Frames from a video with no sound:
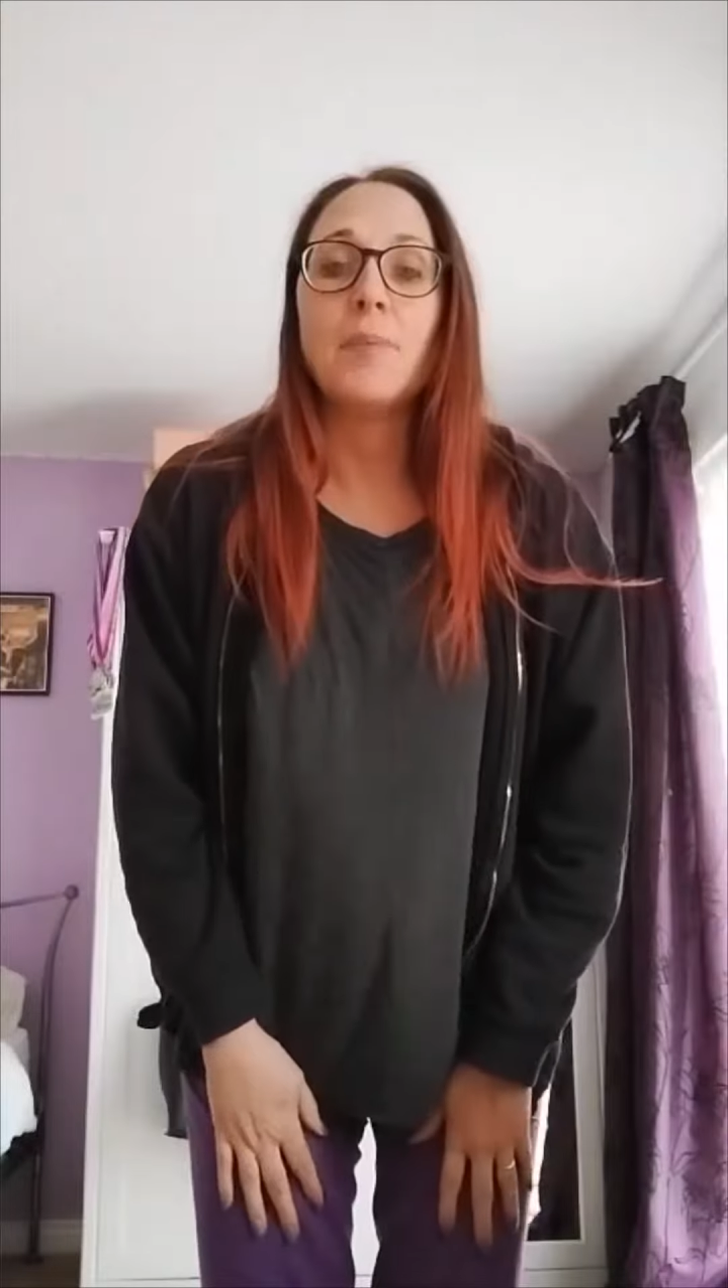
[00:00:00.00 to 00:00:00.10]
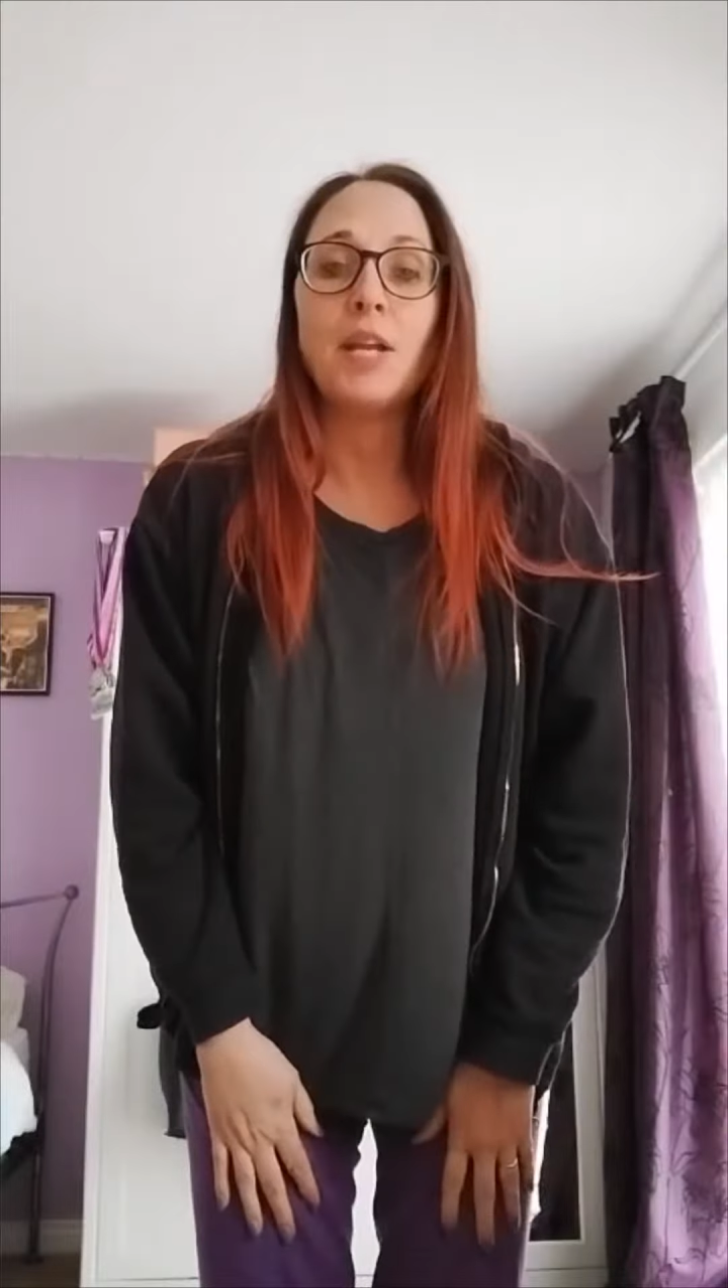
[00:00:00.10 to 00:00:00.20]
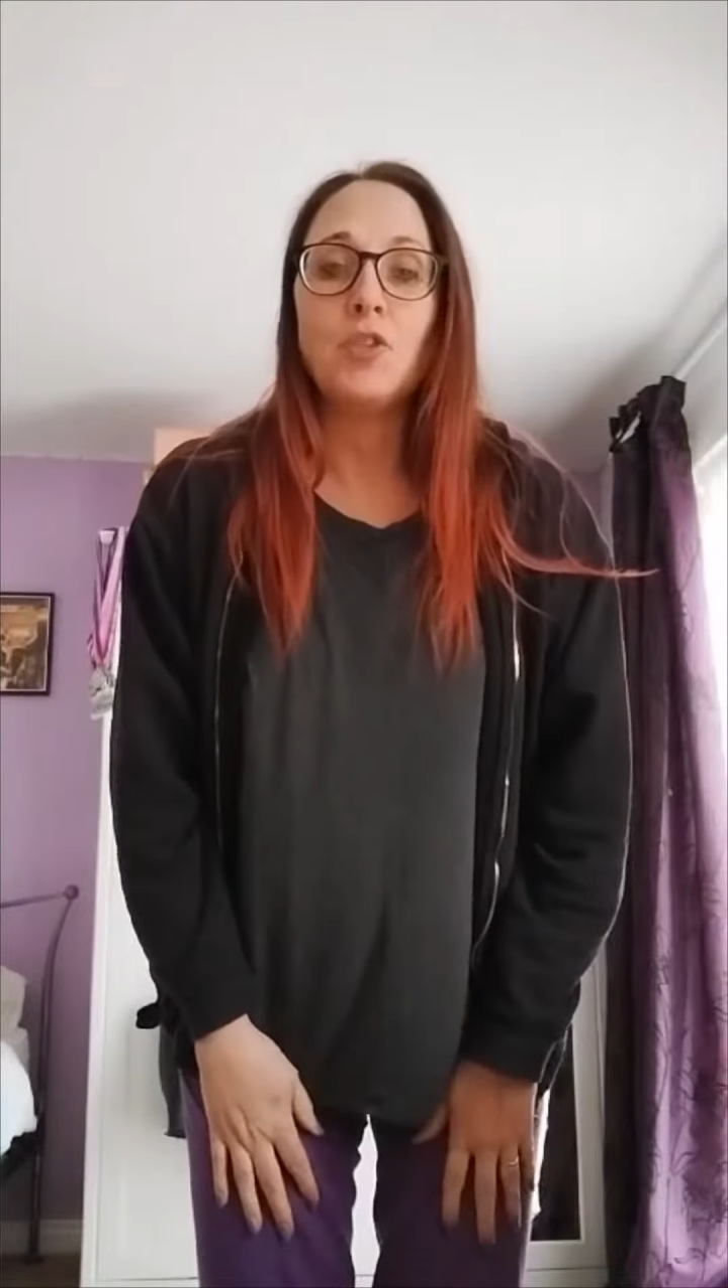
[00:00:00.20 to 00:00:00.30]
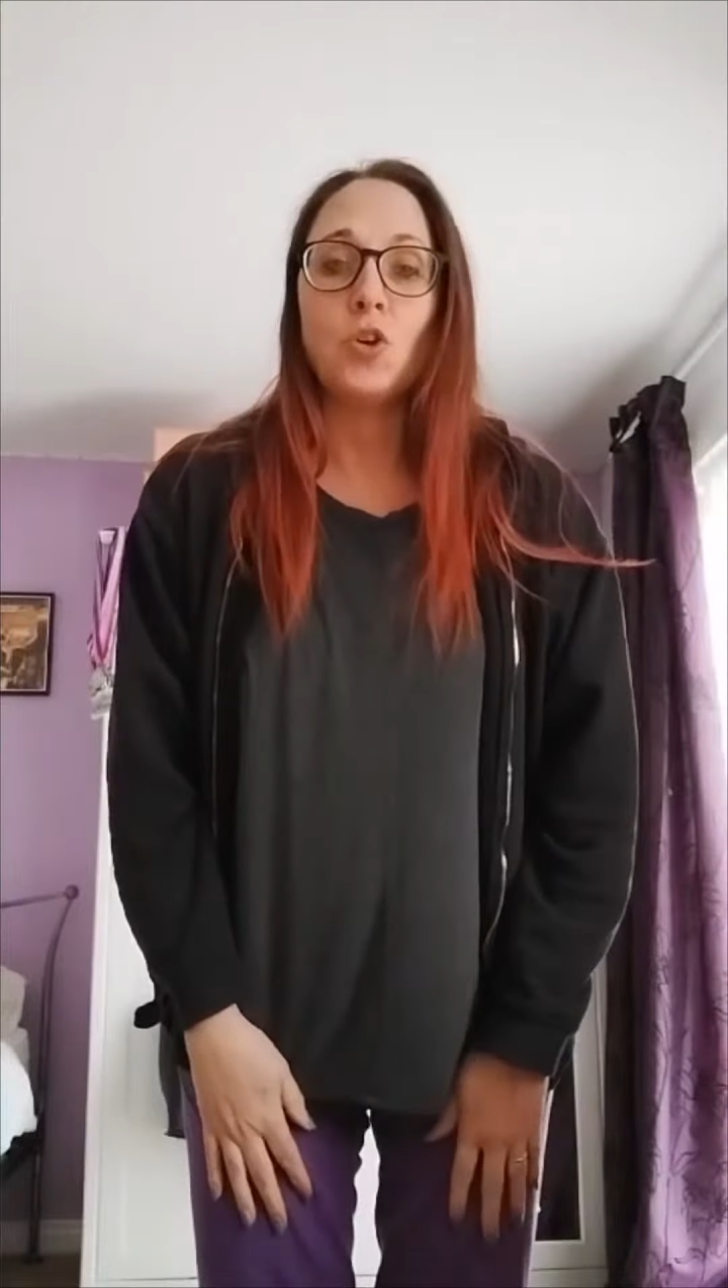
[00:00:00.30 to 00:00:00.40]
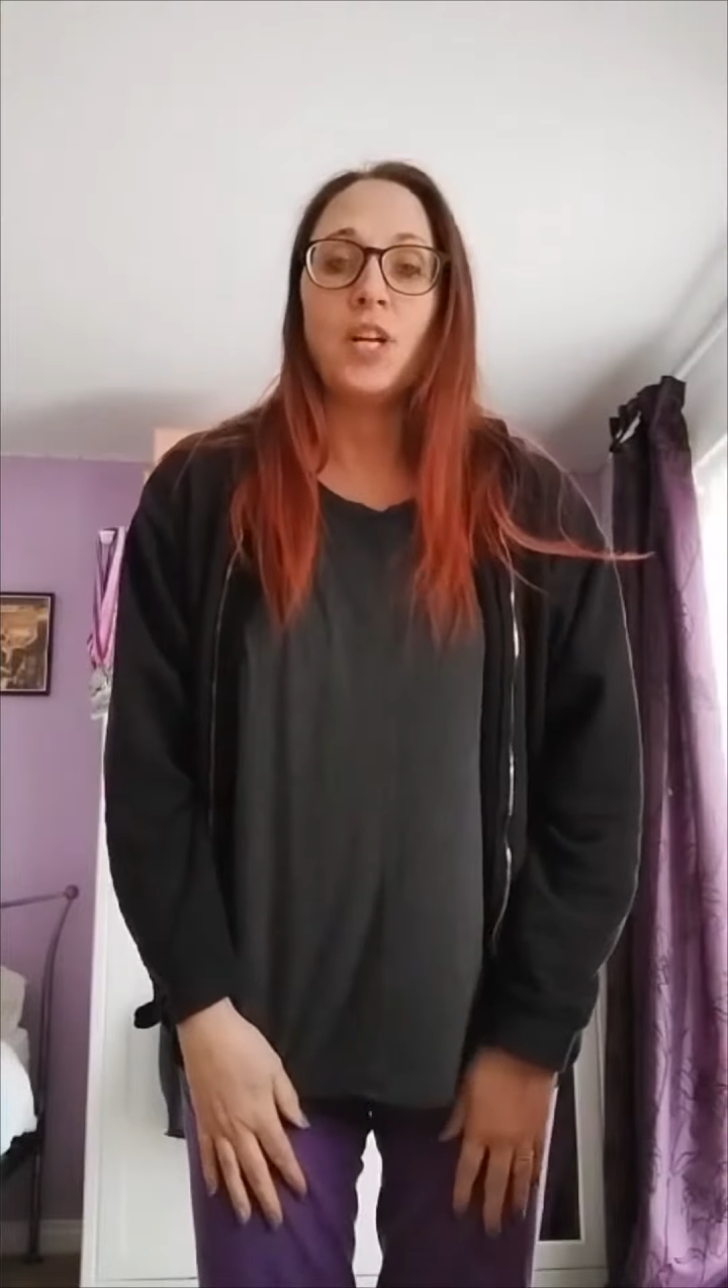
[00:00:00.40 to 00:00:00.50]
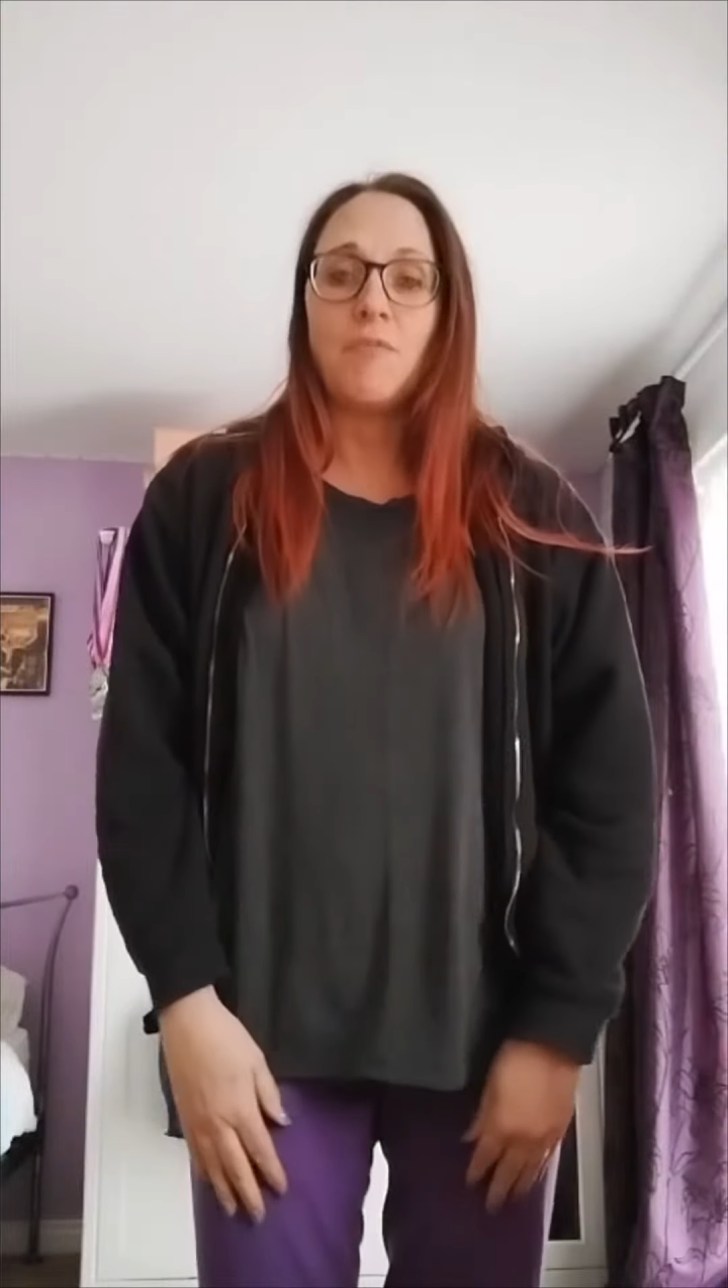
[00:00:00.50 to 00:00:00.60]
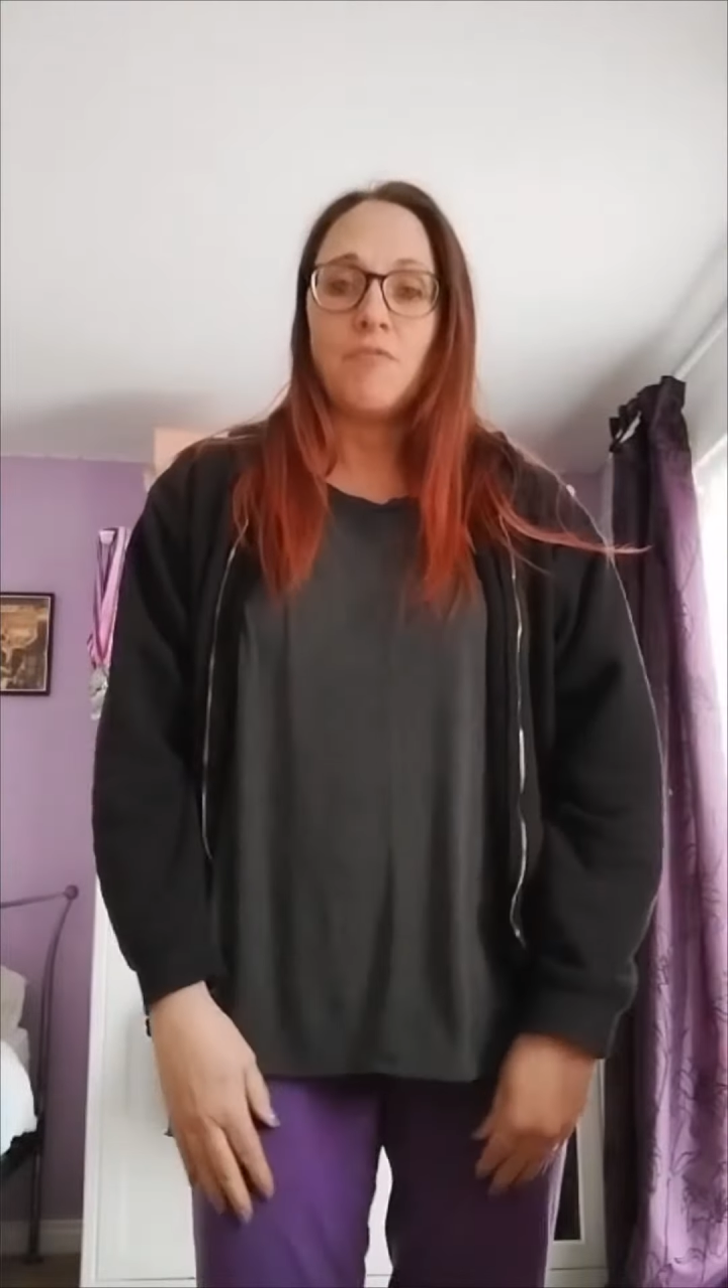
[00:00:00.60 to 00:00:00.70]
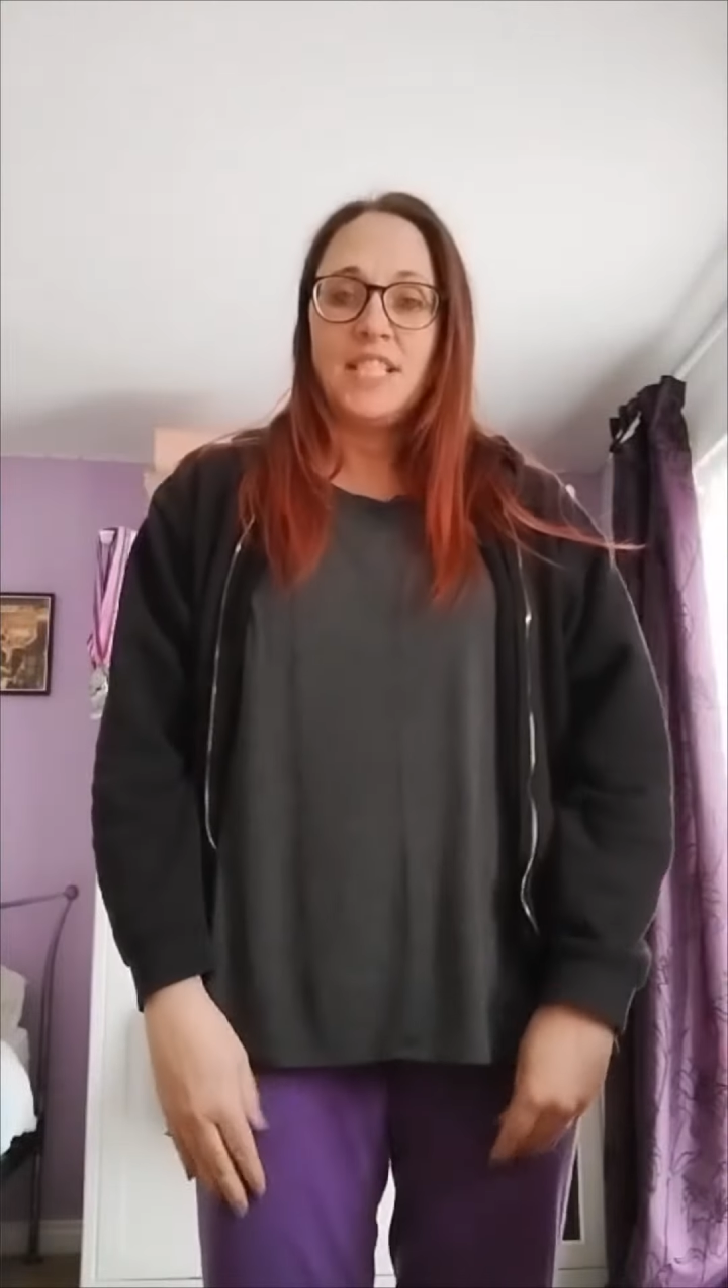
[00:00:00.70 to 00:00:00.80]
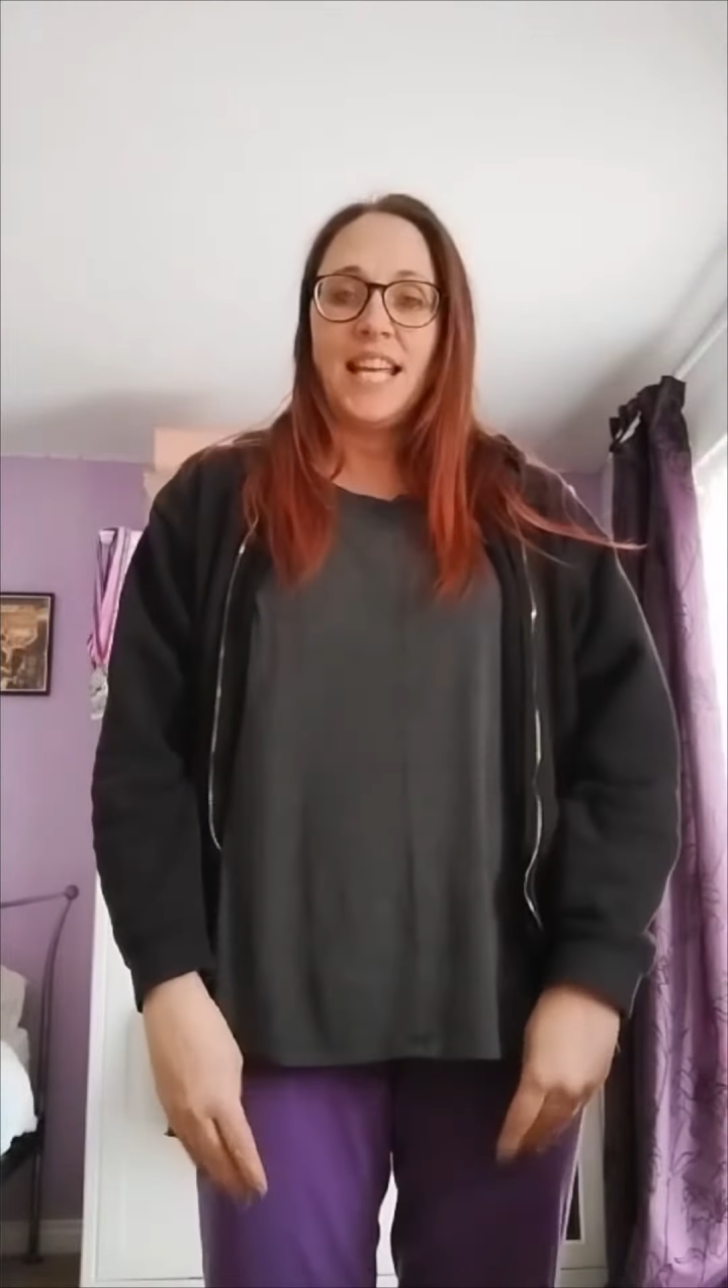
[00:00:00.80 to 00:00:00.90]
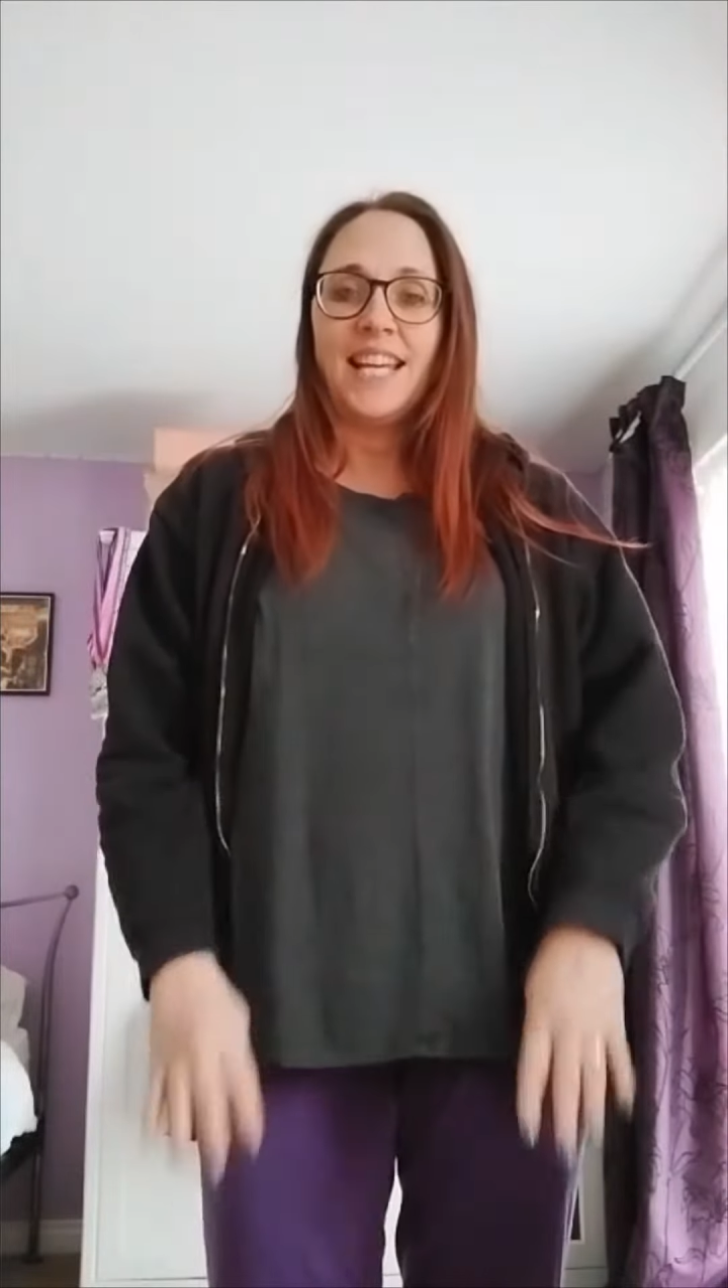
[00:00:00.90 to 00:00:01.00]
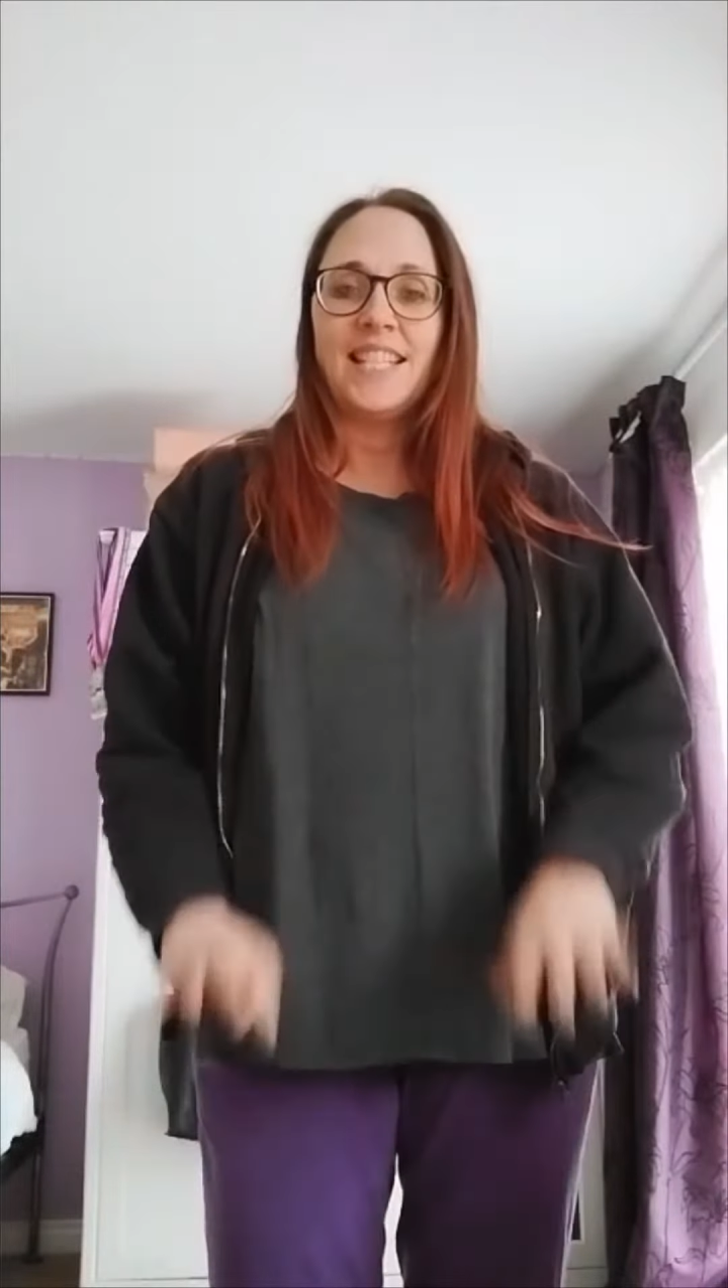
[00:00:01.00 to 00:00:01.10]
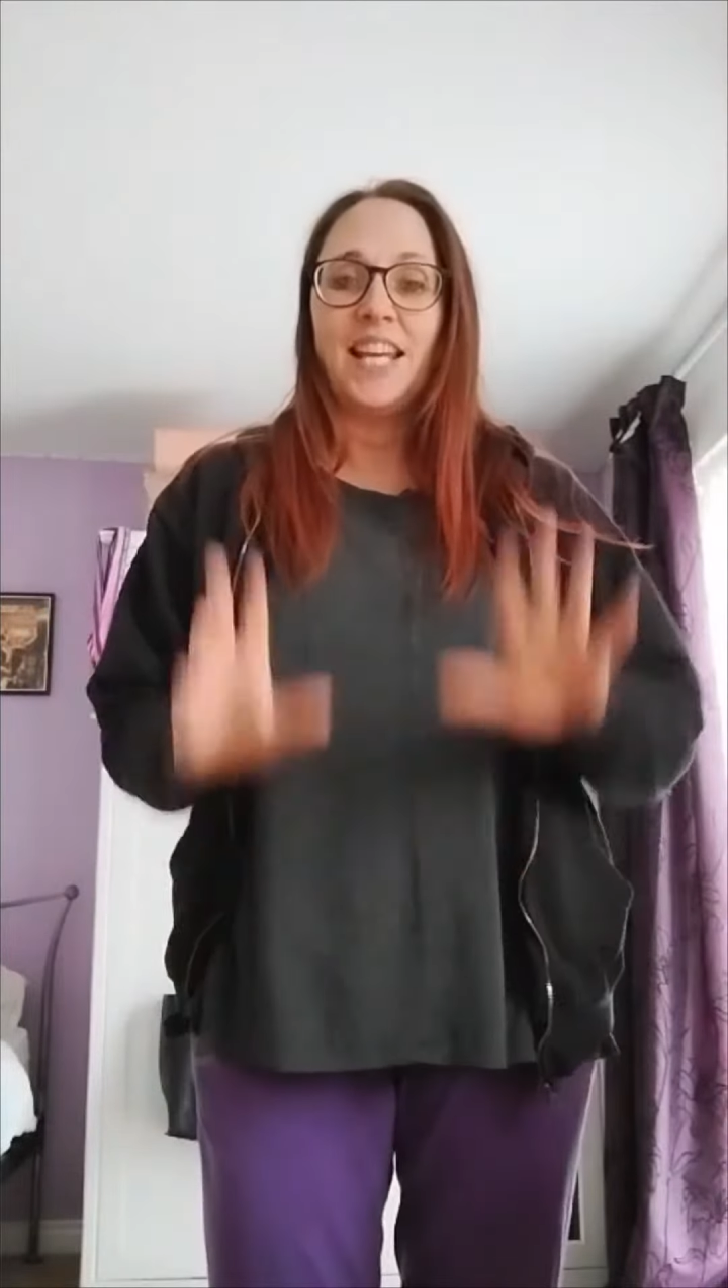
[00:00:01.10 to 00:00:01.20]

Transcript: enjoy every second,